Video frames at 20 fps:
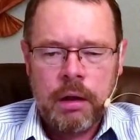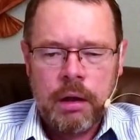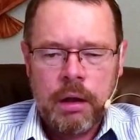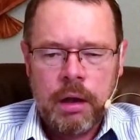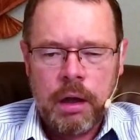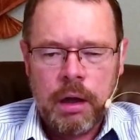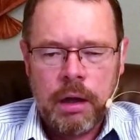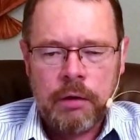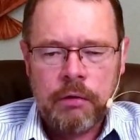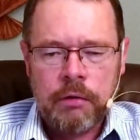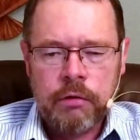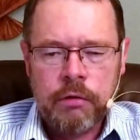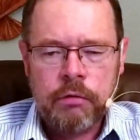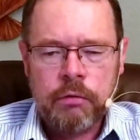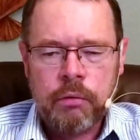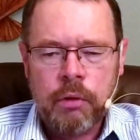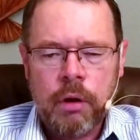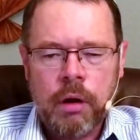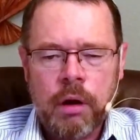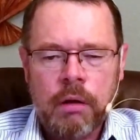to
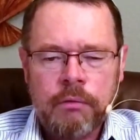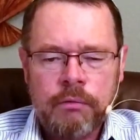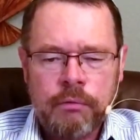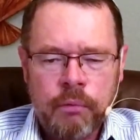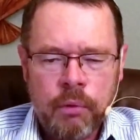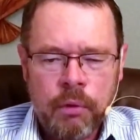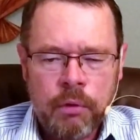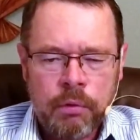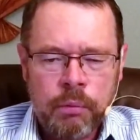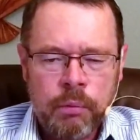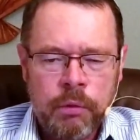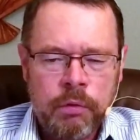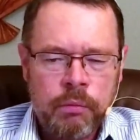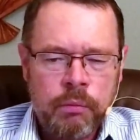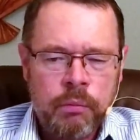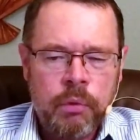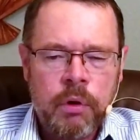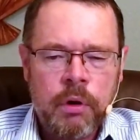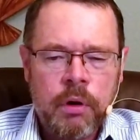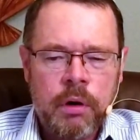draw forth with
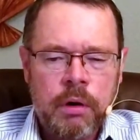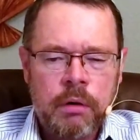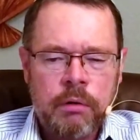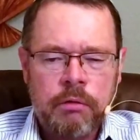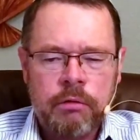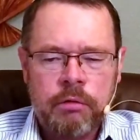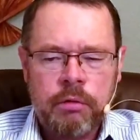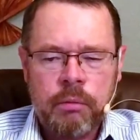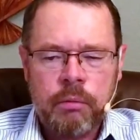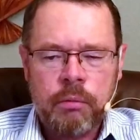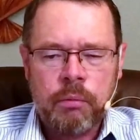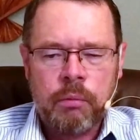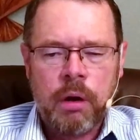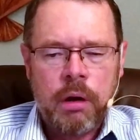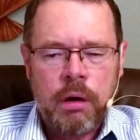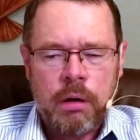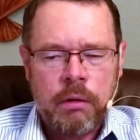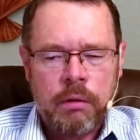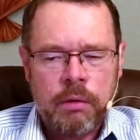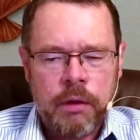words the
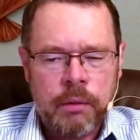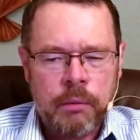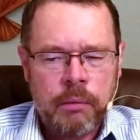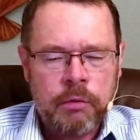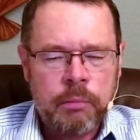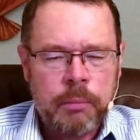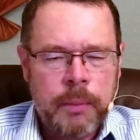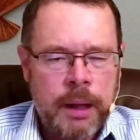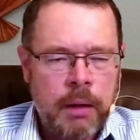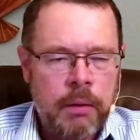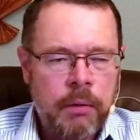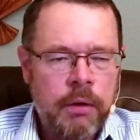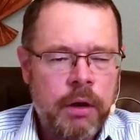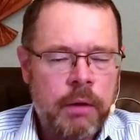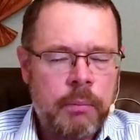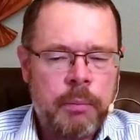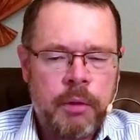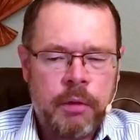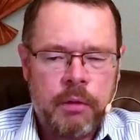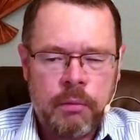water that was bound
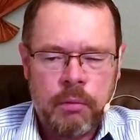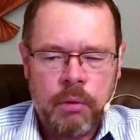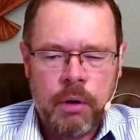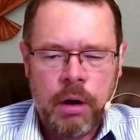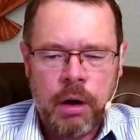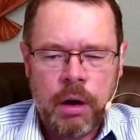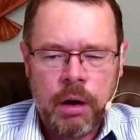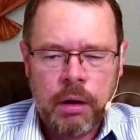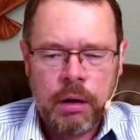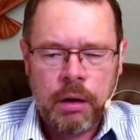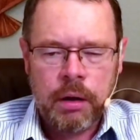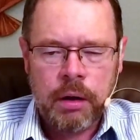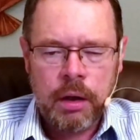up in the rock.